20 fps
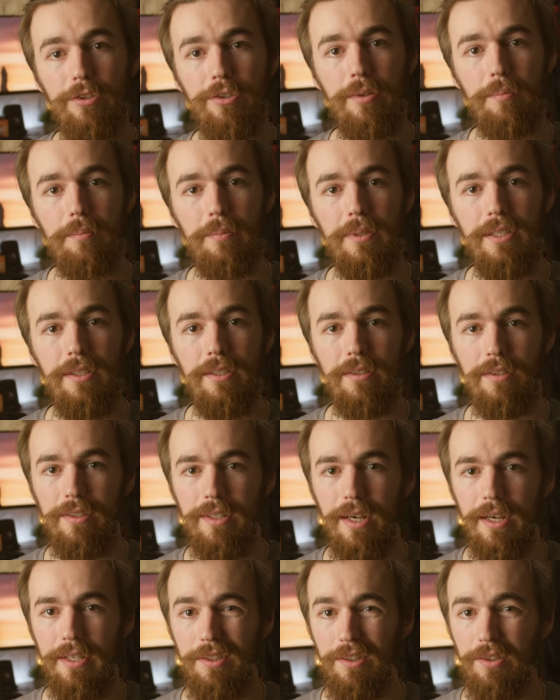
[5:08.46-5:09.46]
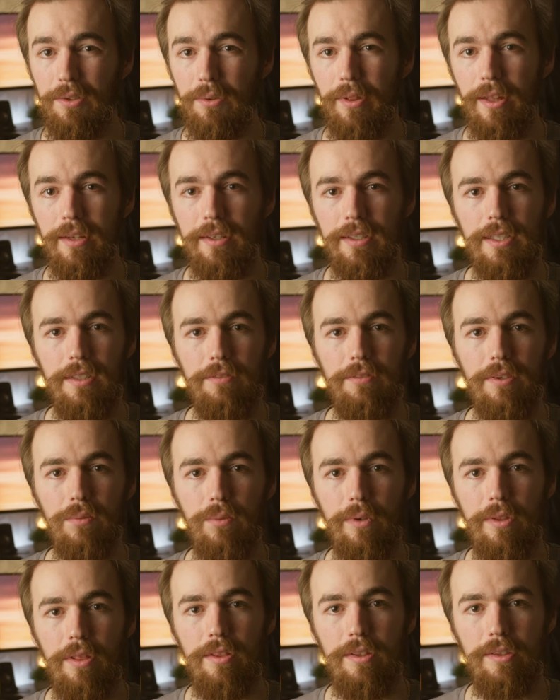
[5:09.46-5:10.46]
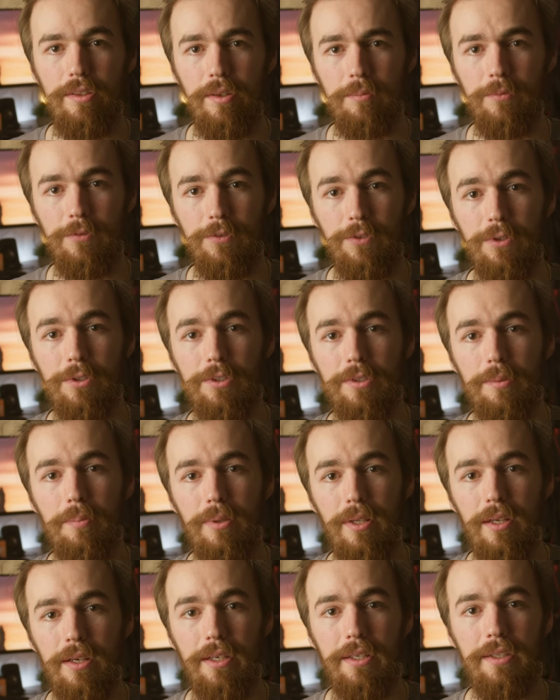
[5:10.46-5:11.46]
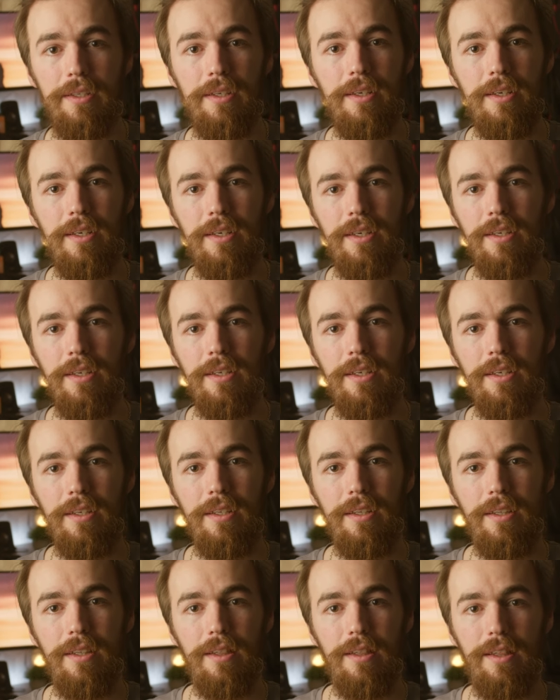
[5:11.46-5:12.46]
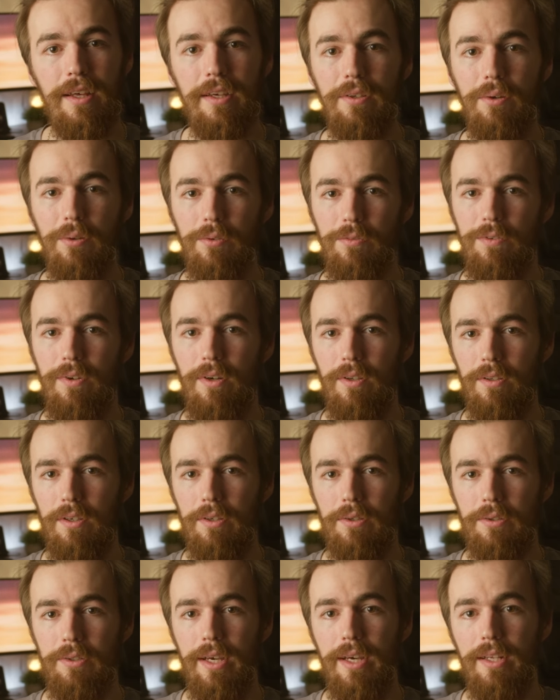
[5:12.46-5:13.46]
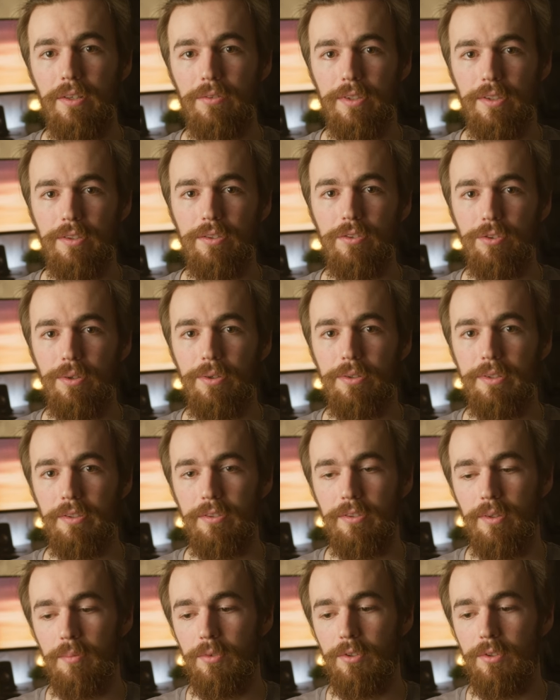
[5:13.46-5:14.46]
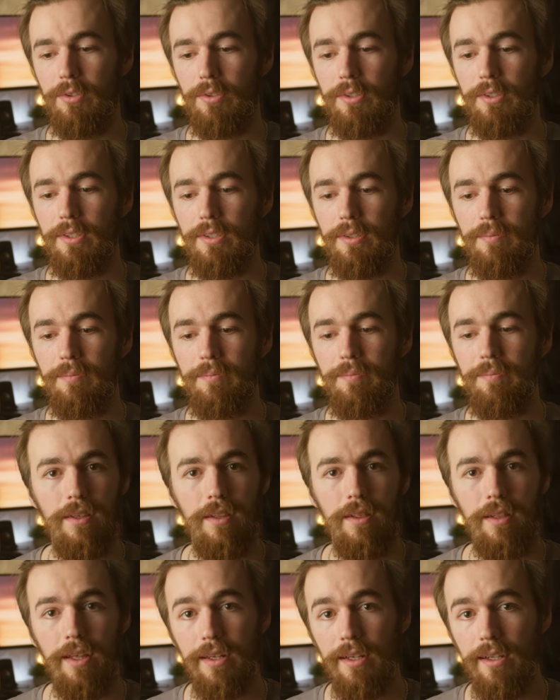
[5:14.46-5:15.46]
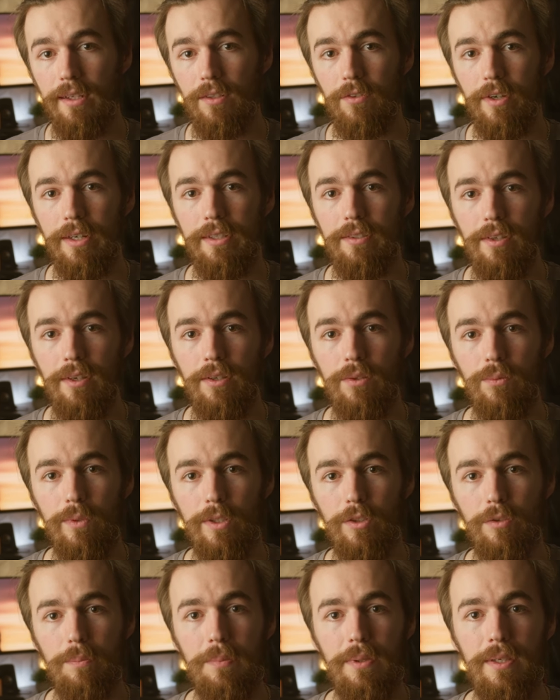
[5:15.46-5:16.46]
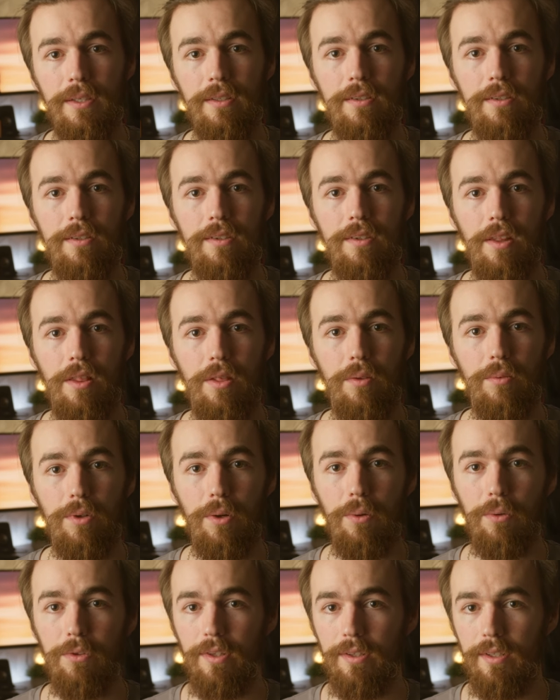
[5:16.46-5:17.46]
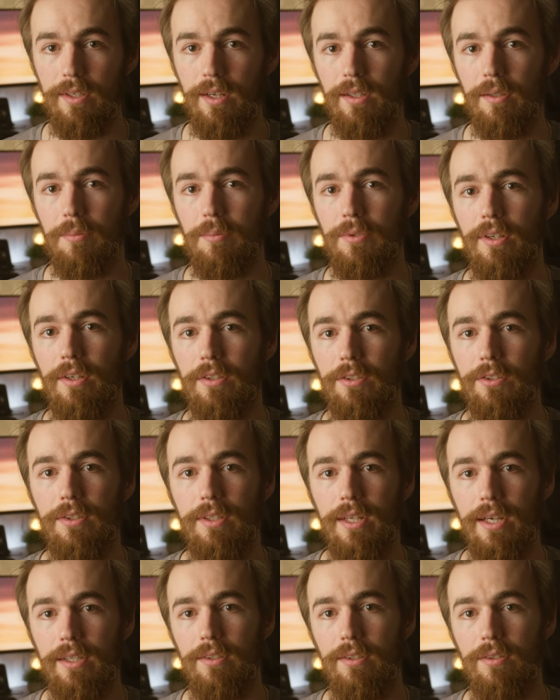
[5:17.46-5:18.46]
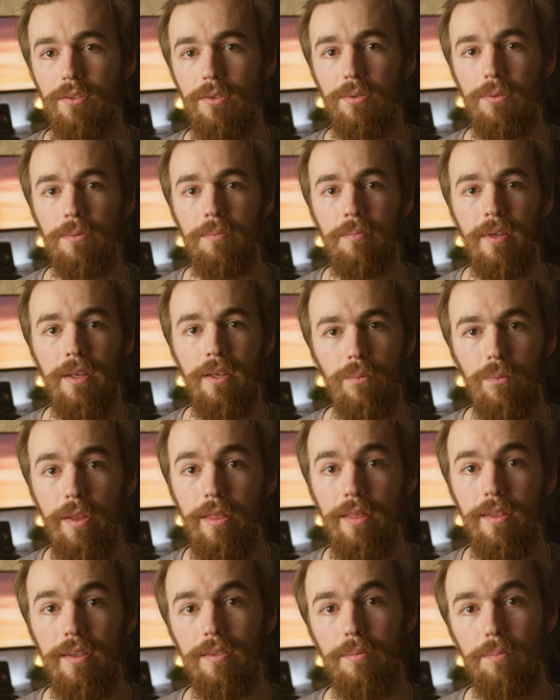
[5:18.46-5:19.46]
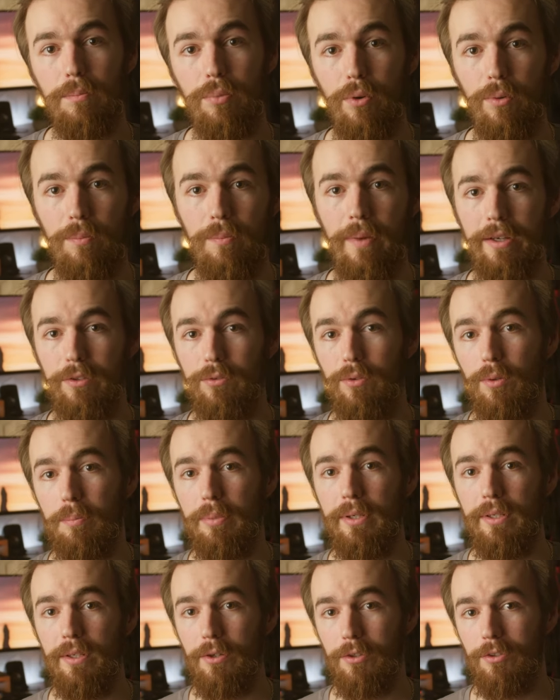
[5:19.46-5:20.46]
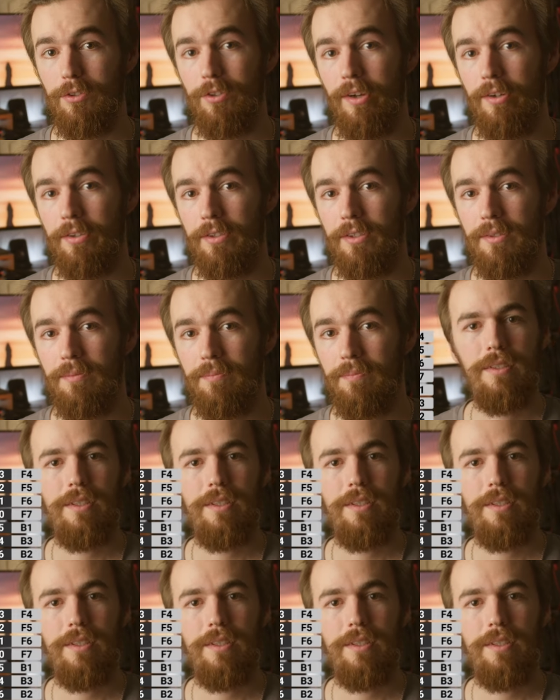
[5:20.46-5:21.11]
They should be tight so that even with some force applied, they don't fall out and risk shorting some circuit. Then I'll write down which pins the rows and columns are connected to with this ProMicro pinout chart.